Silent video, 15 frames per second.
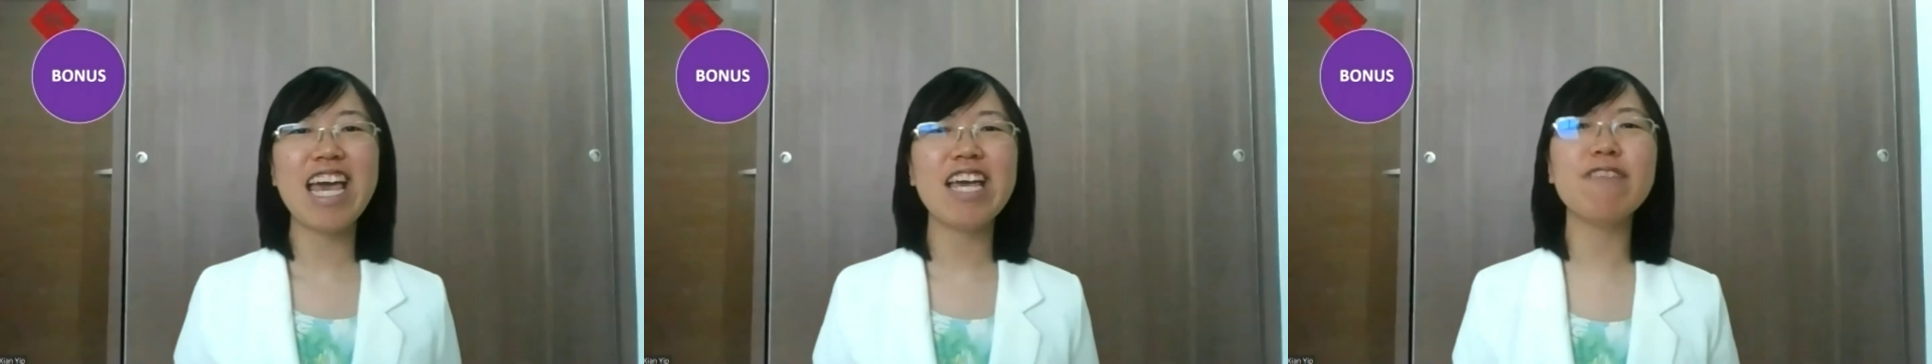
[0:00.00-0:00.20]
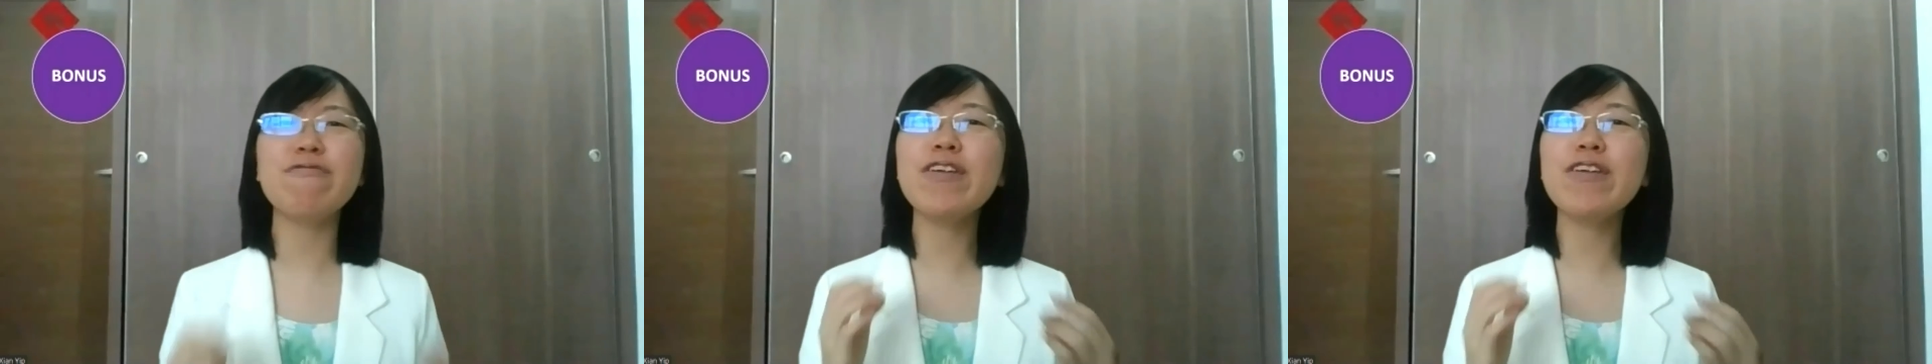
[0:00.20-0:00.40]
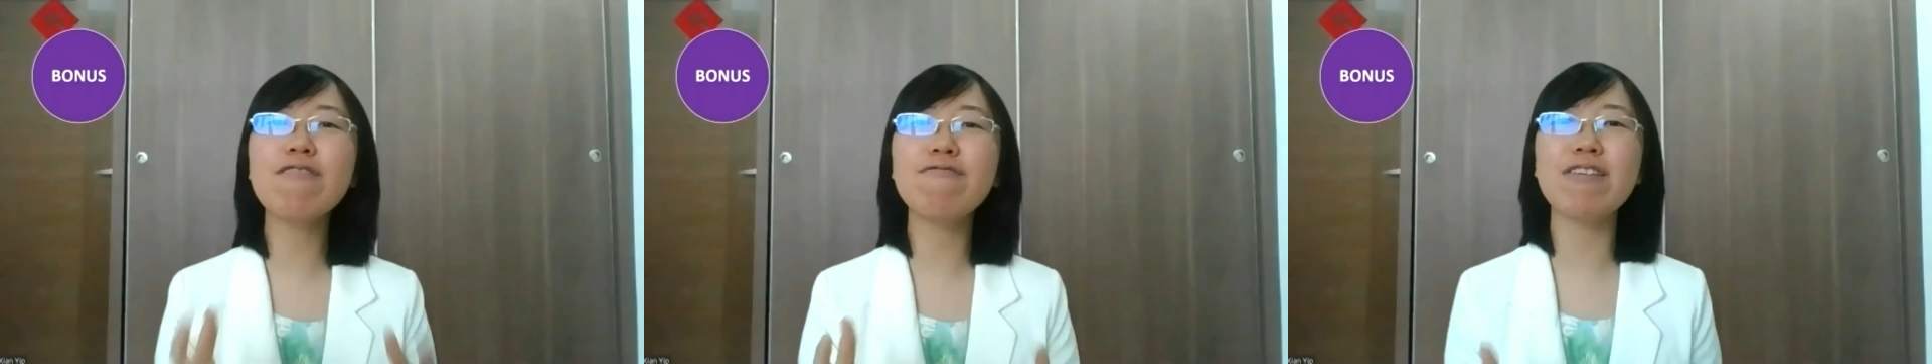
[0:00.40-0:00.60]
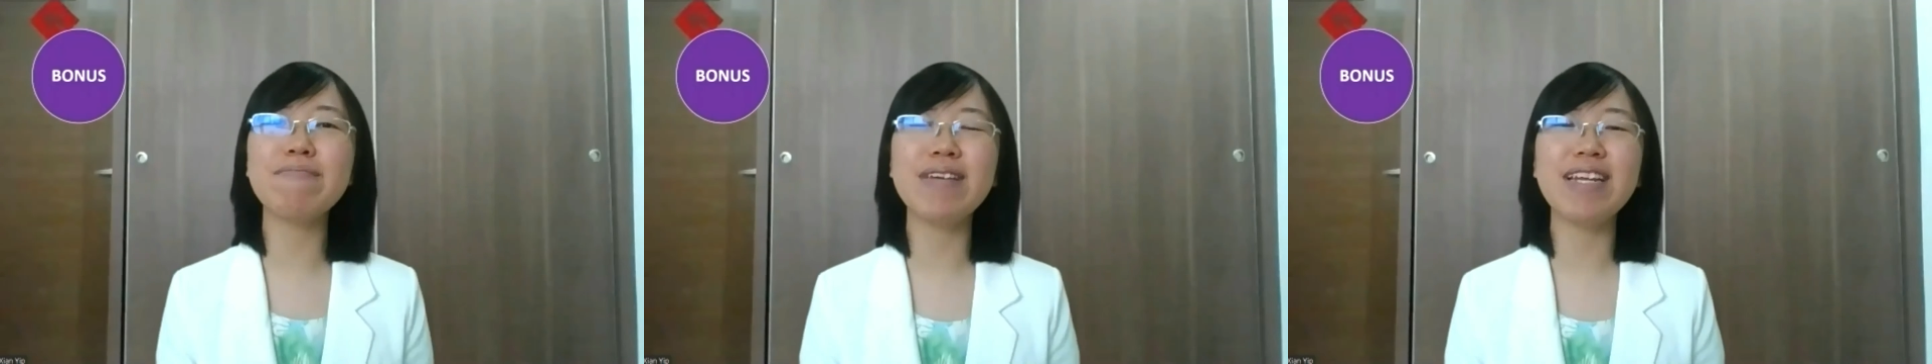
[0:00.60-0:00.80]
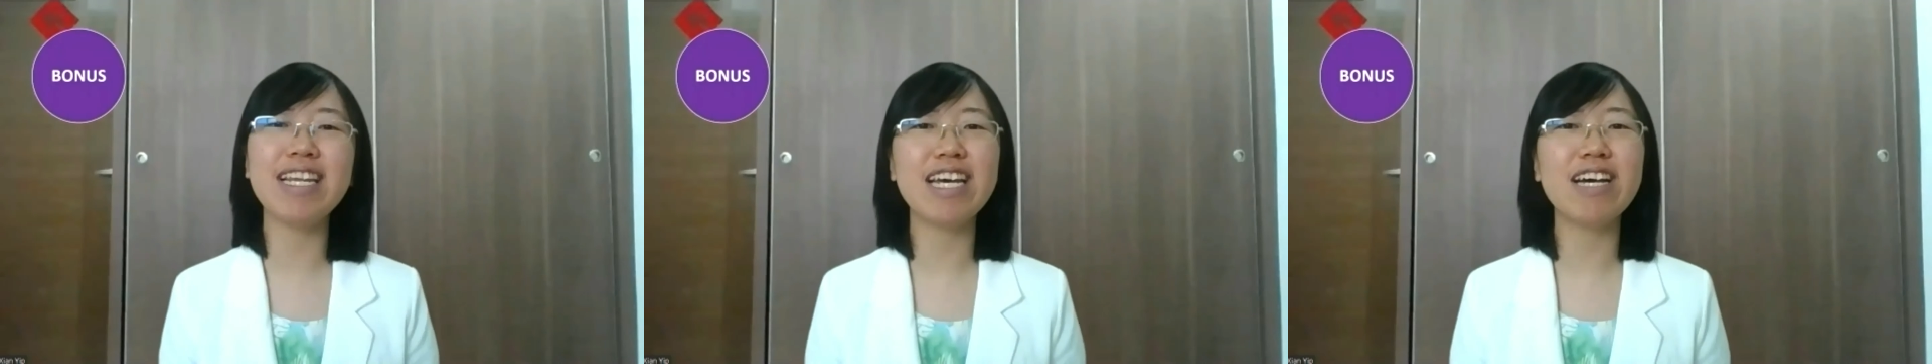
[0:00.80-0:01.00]
If you are
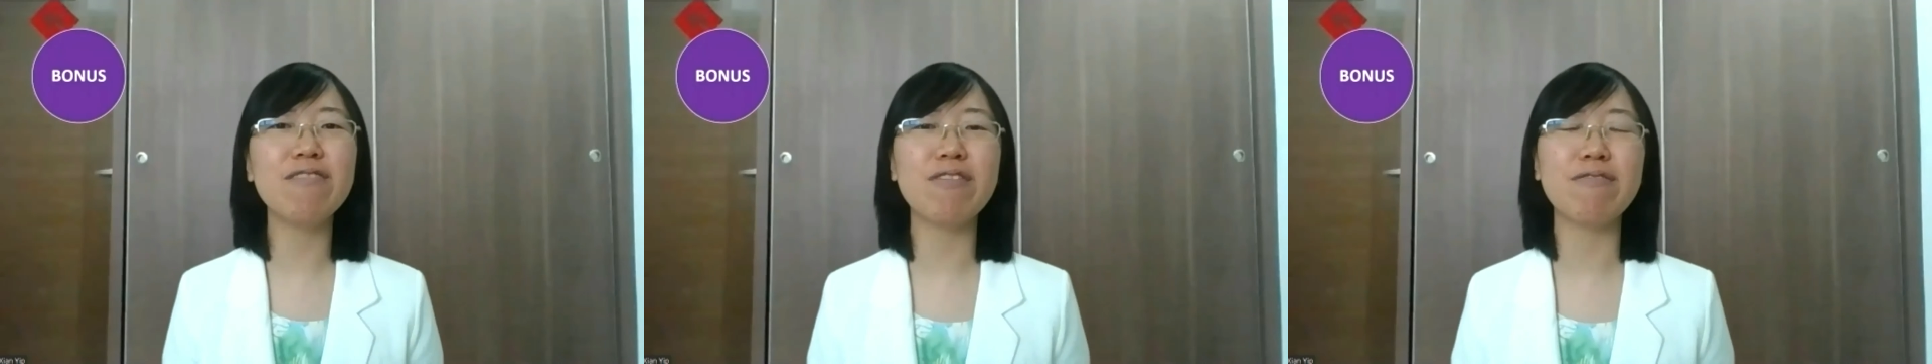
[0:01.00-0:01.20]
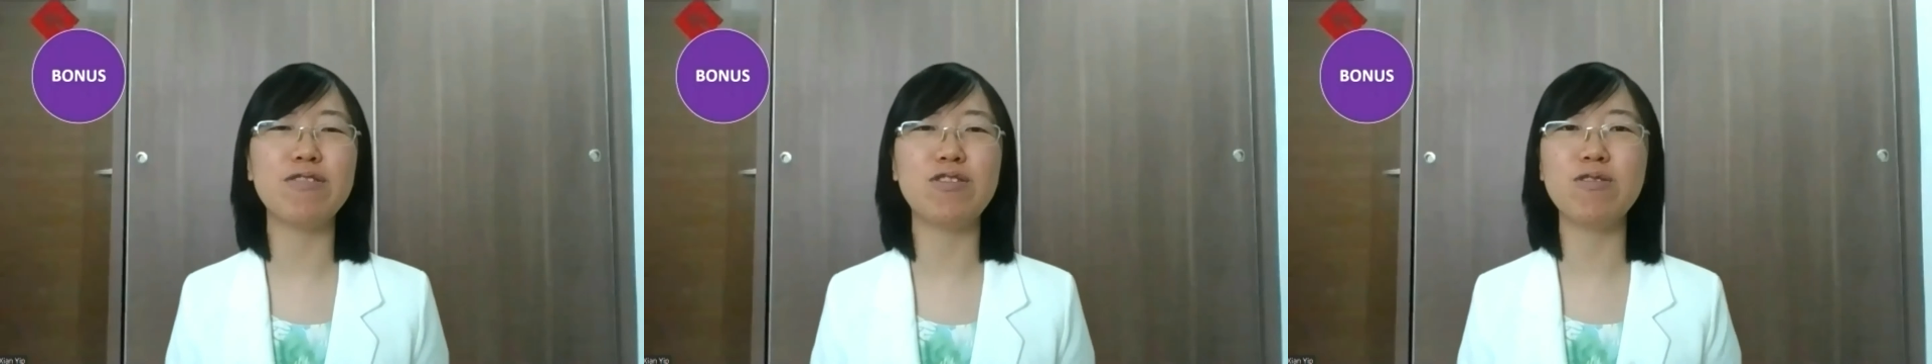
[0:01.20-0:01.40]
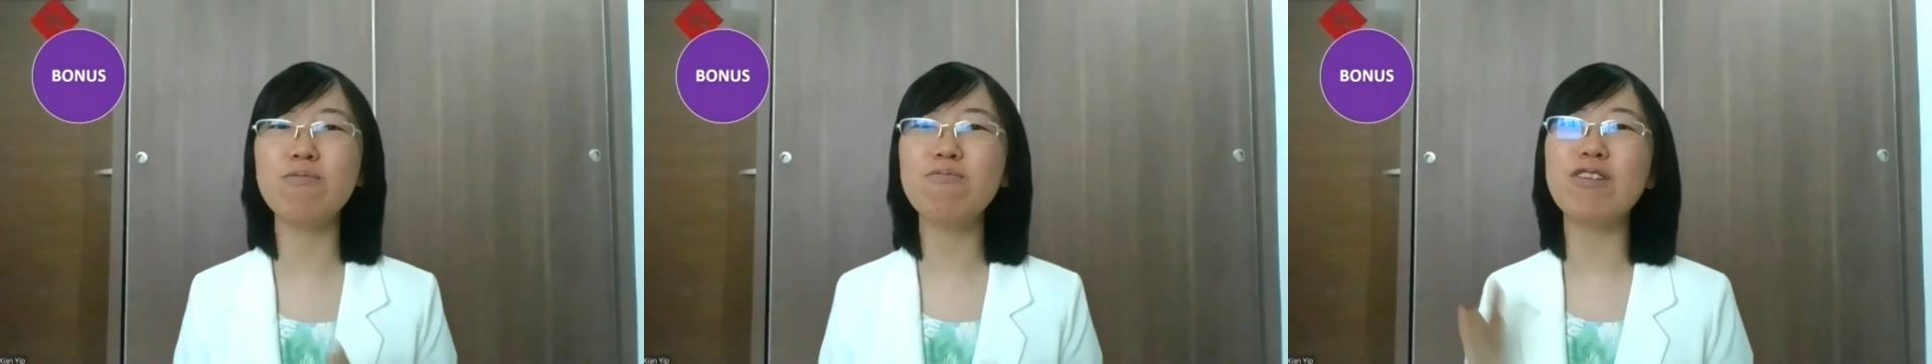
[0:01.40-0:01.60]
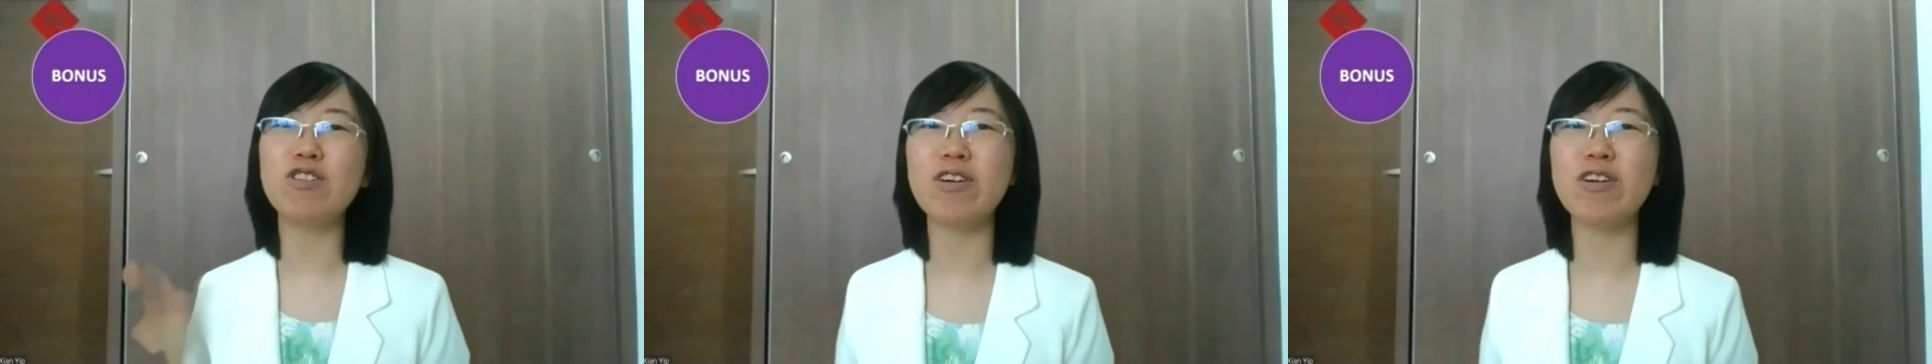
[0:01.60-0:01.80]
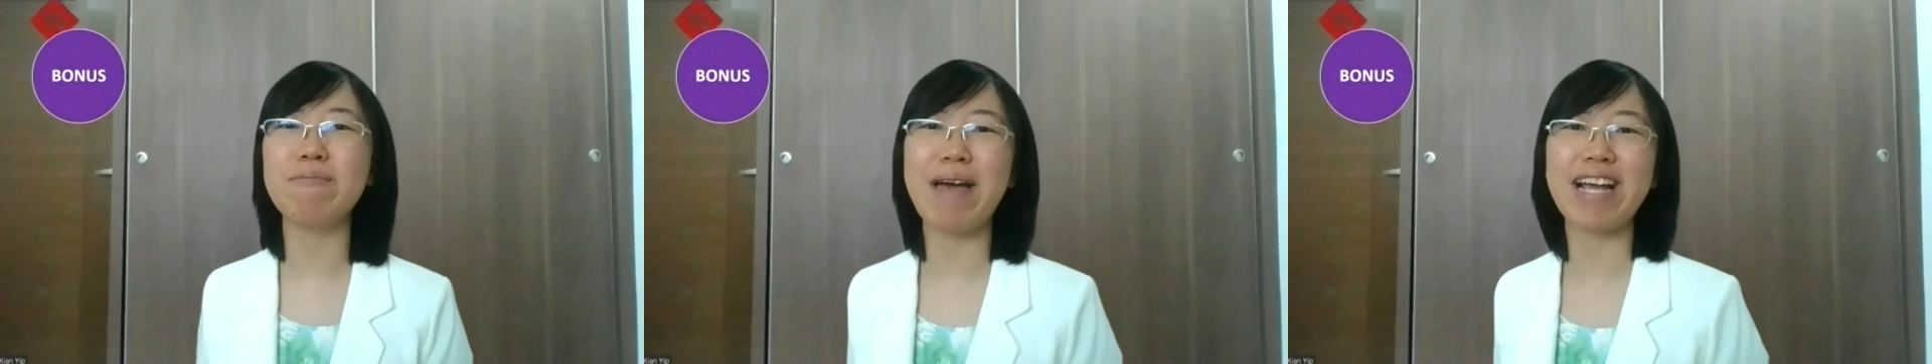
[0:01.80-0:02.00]
familiar with Zoom
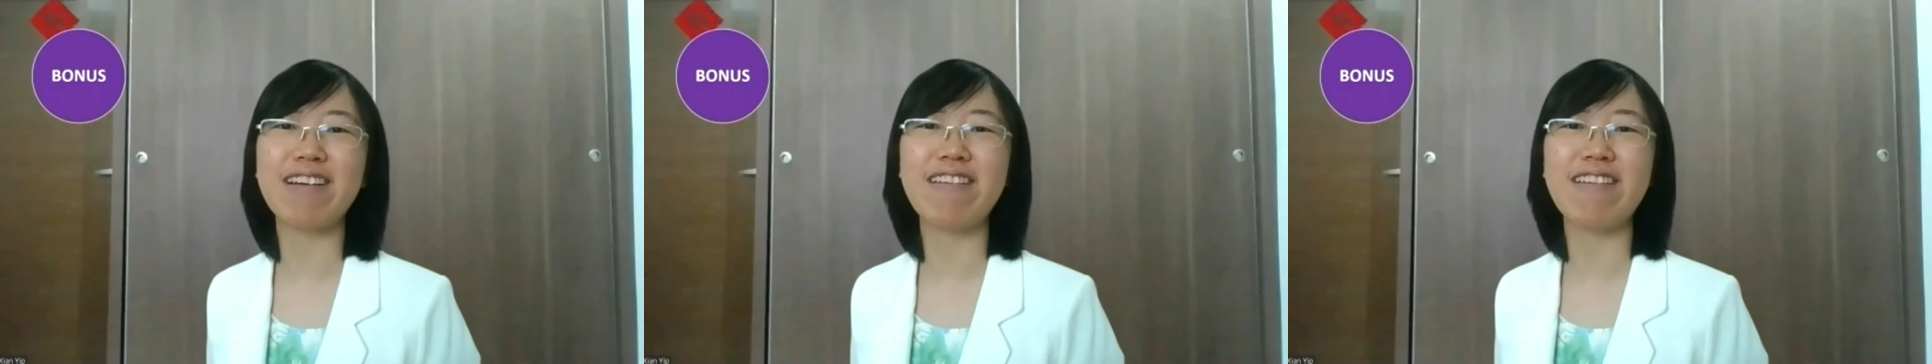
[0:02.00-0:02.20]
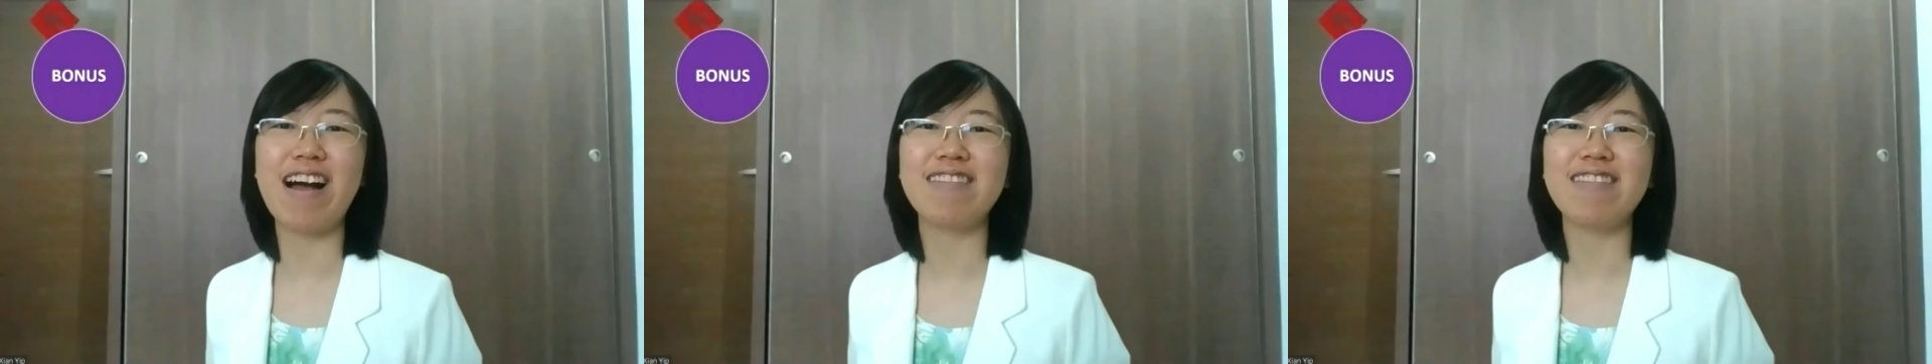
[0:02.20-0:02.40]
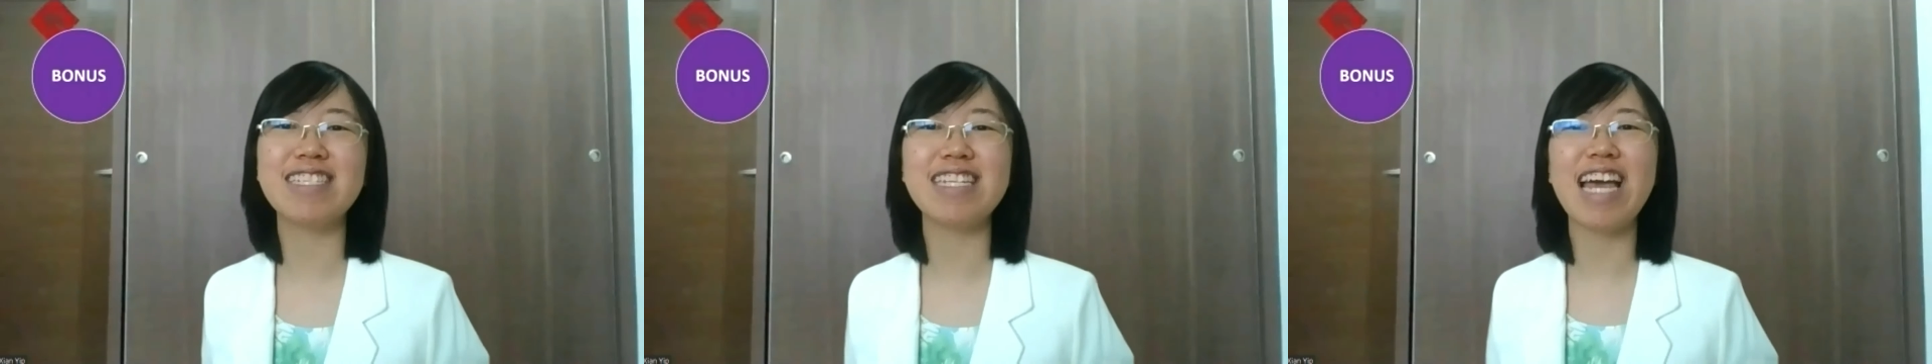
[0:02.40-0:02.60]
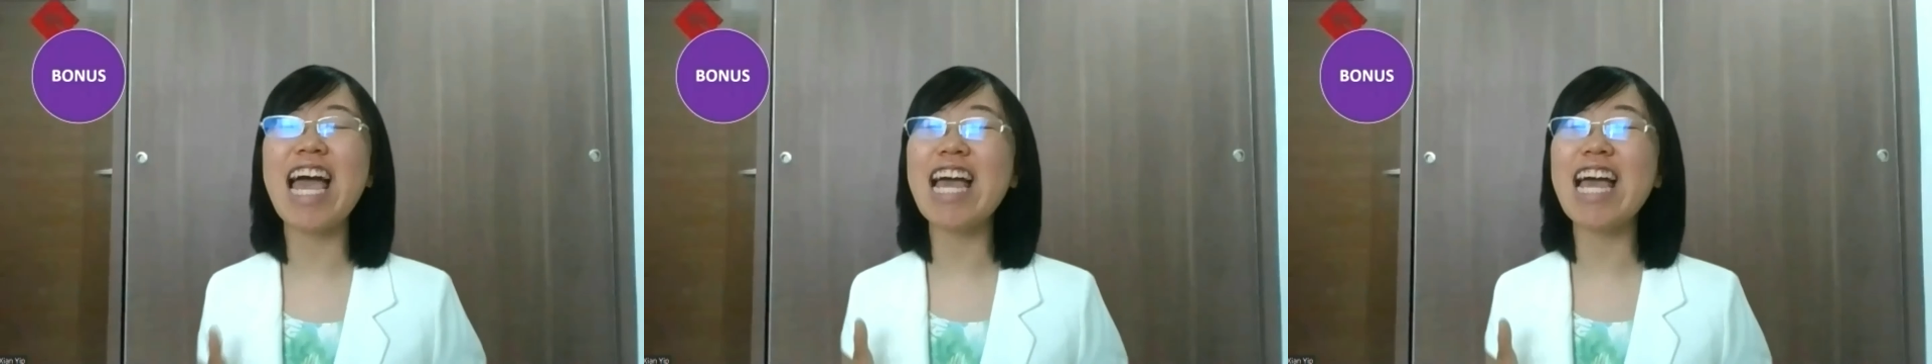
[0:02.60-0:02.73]
virtual backgrounds